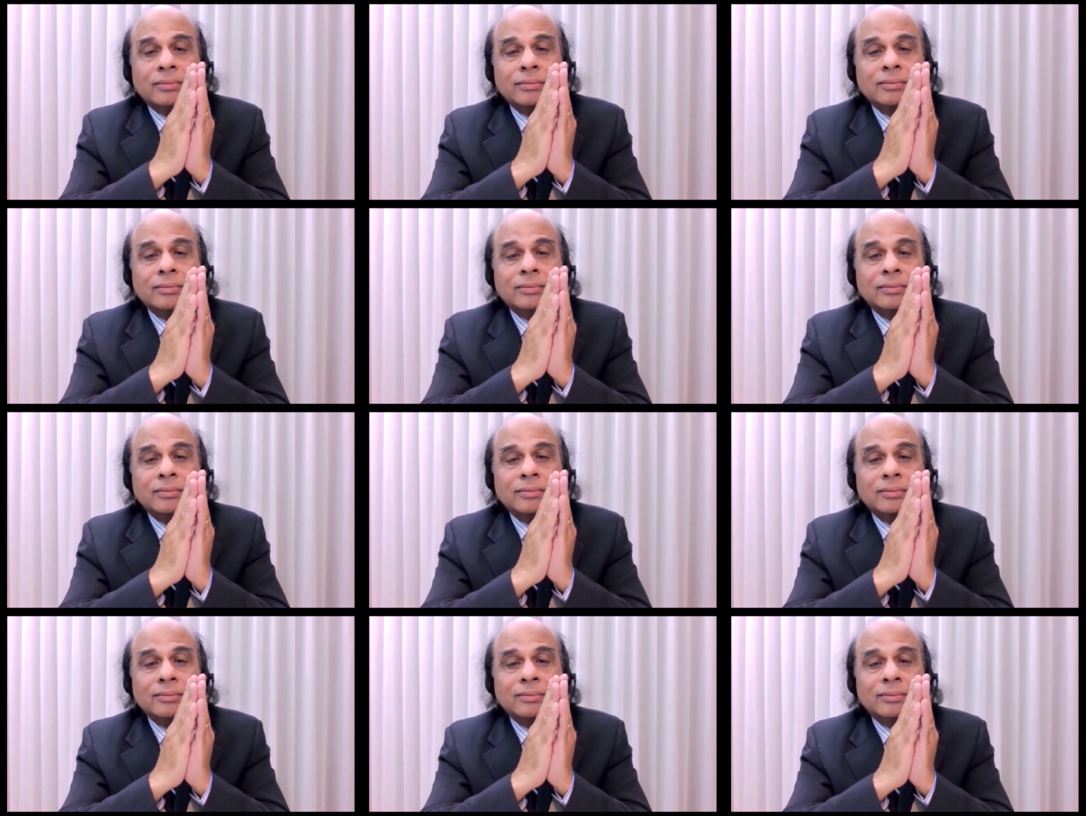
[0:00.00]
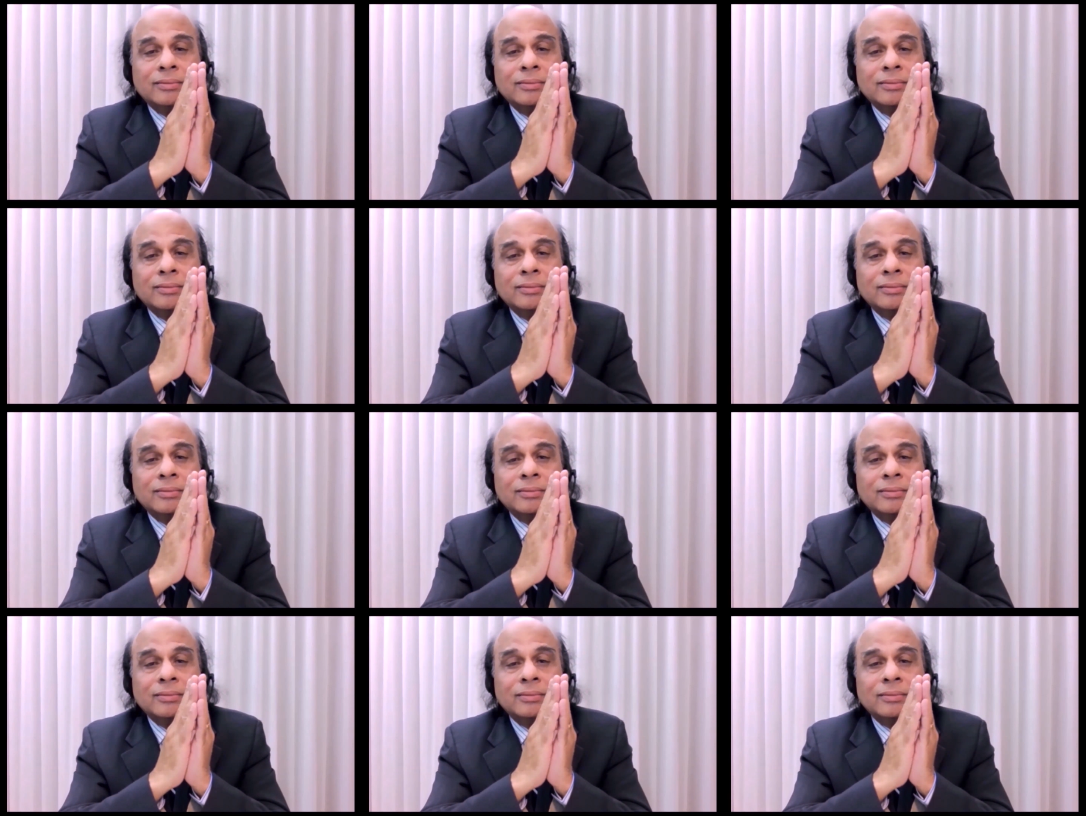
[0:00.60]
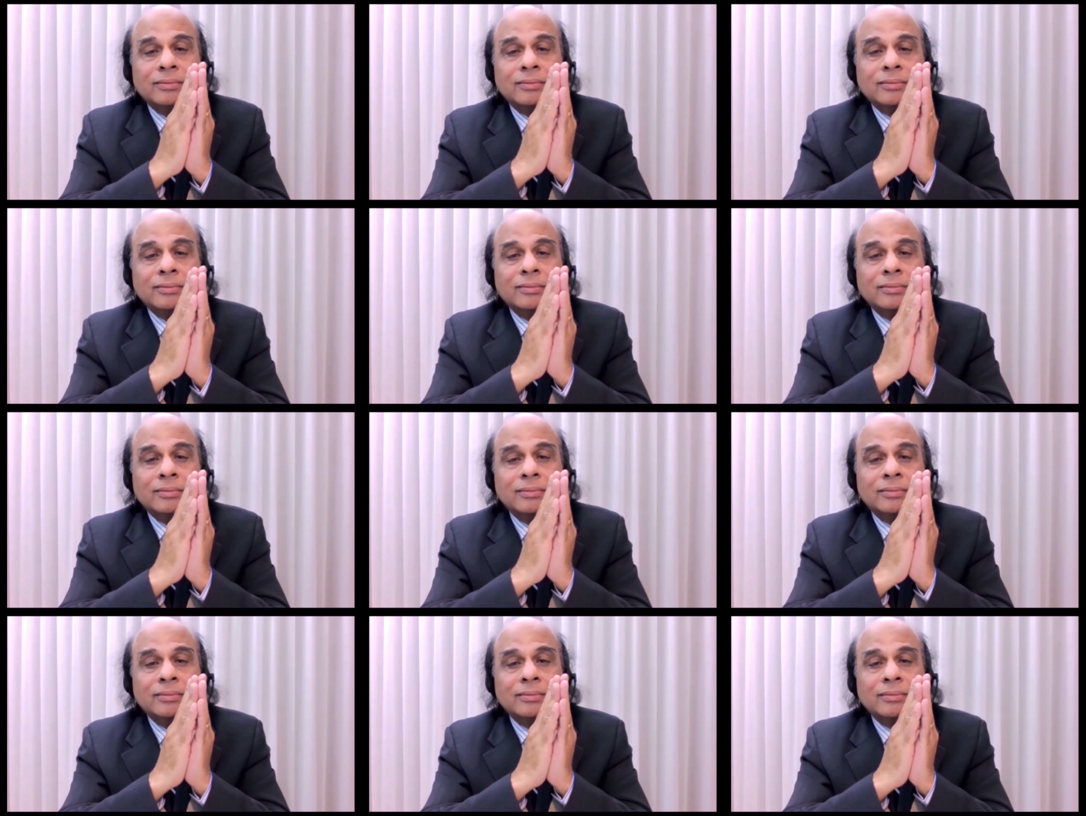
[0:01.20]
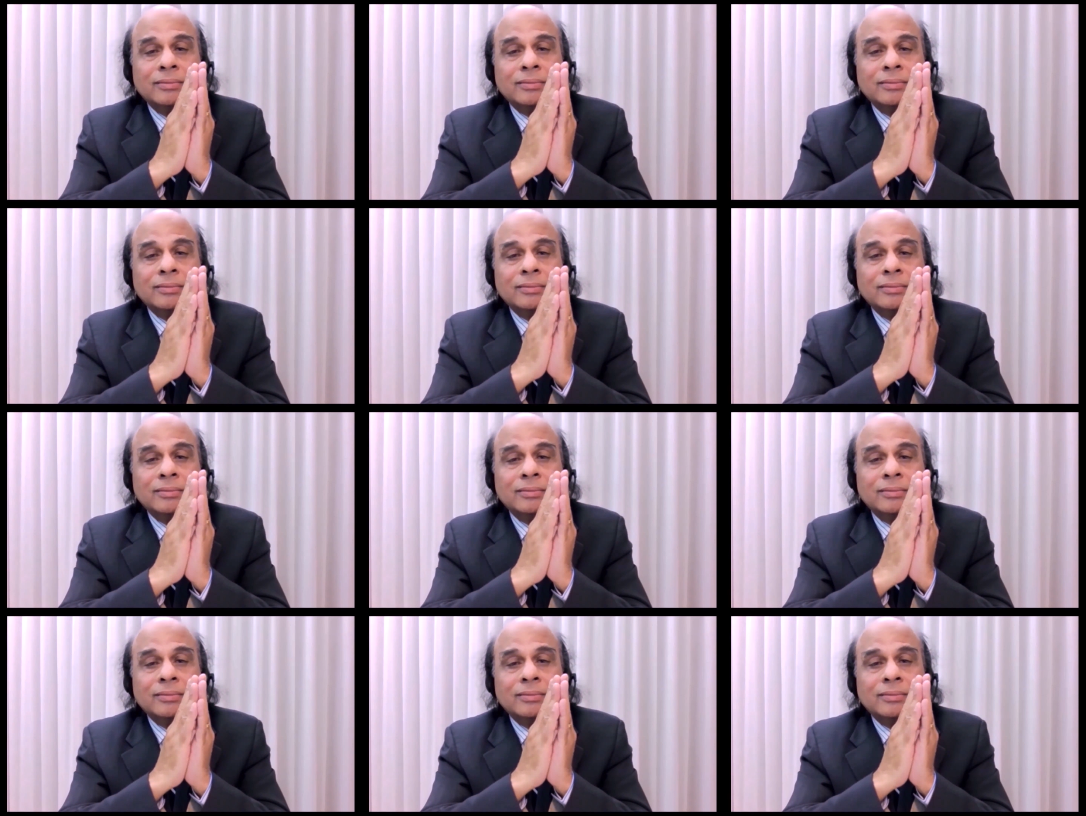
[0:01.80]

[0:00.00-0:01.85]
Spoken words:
No one is speaking in this clip.